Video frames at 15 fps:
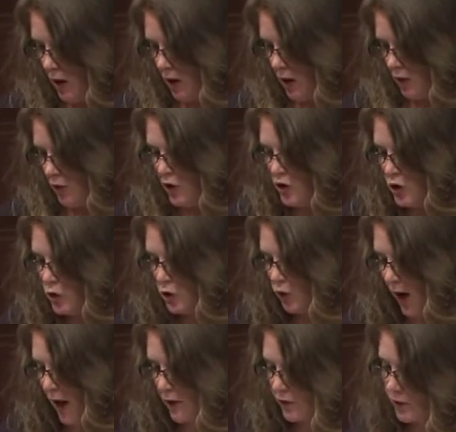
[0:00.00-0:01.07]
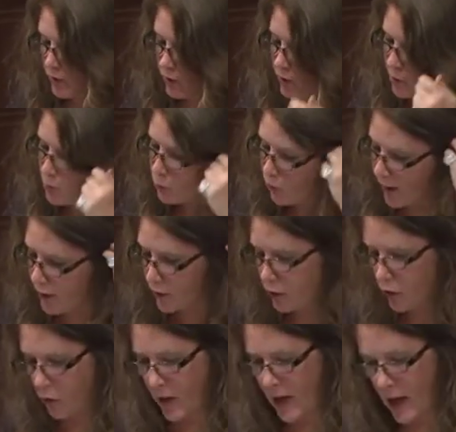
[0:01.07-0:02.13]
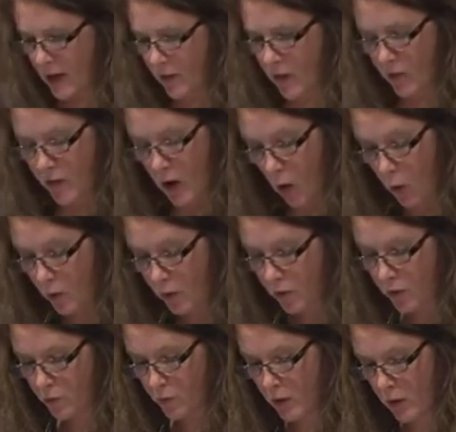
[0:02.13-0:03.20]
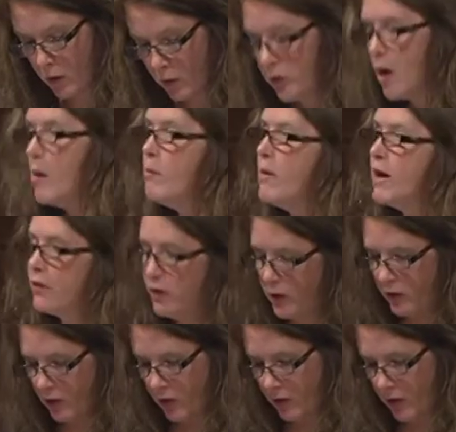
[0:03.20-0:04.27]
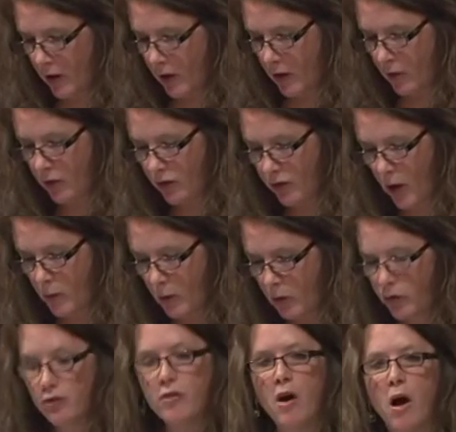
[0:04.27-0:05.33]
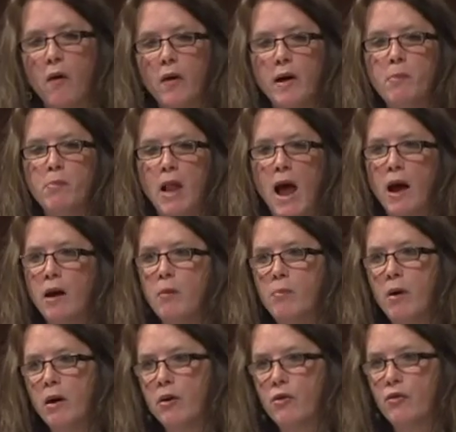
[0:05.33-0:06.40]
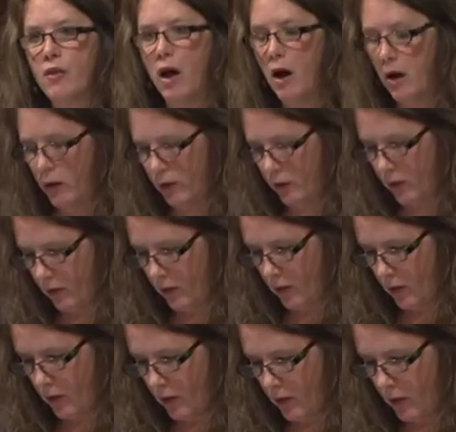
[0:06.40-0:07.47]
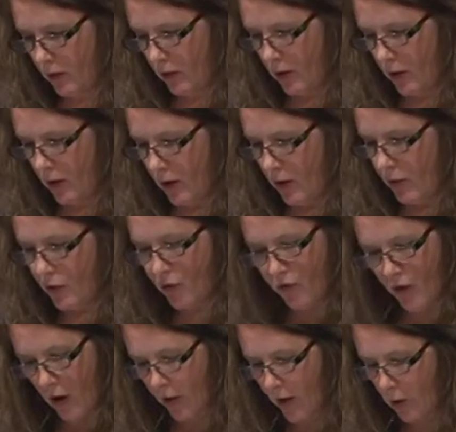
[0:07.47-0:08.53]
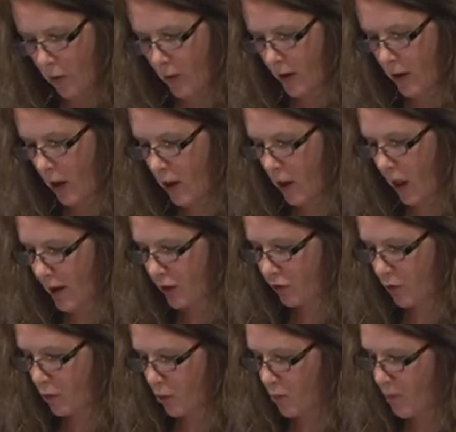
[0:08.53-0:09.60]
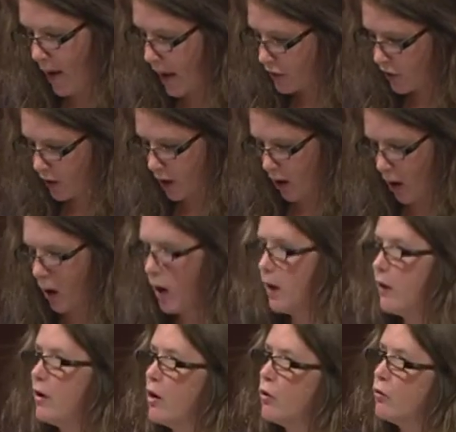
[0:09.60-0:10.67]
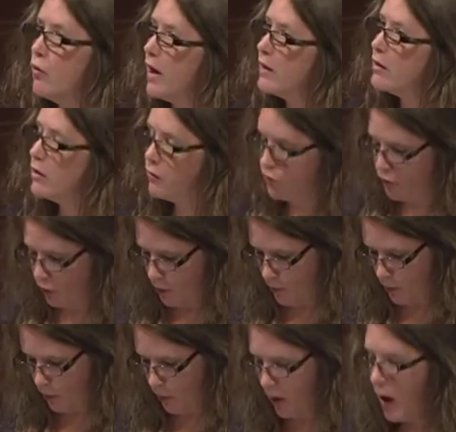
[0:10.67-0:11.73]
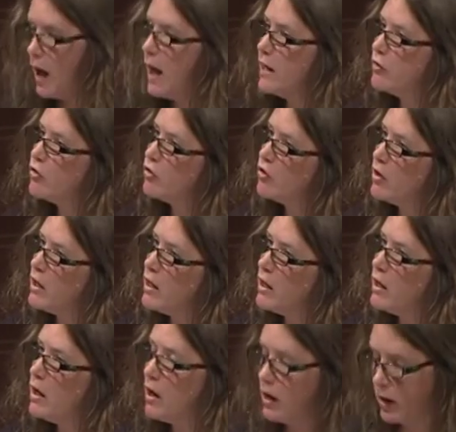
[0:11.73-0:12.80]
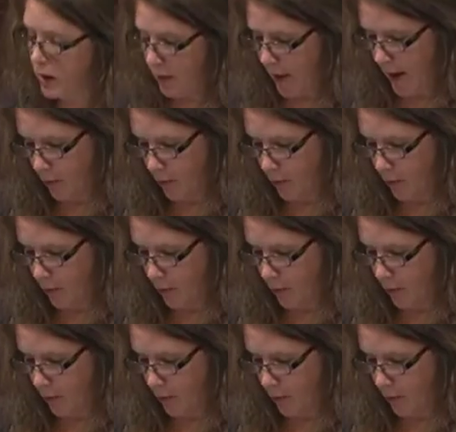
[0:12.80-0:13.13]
The new grasses, a brighter green than the older spears, make this a scene of summer starring black butterflies. The fairy queen alights from her magic car, a red convertible, and she a glam